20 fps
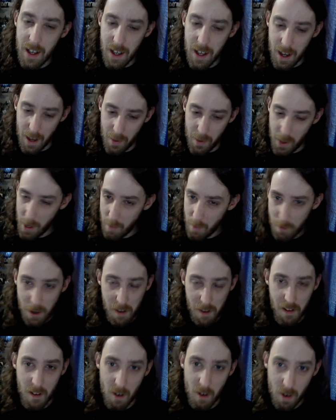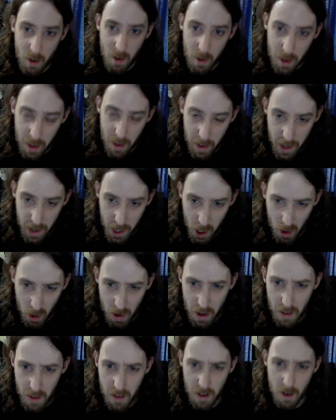think I'm going to start going to that
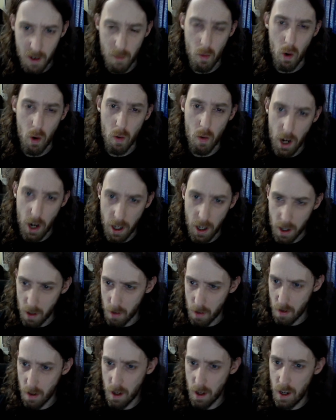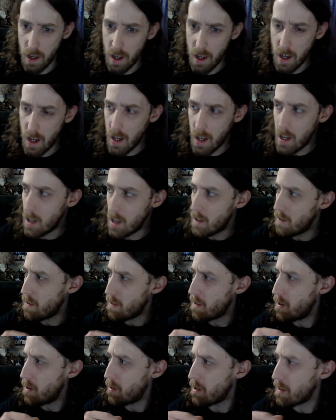trade center more regularly.
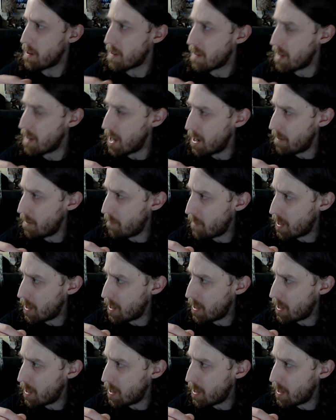So instead of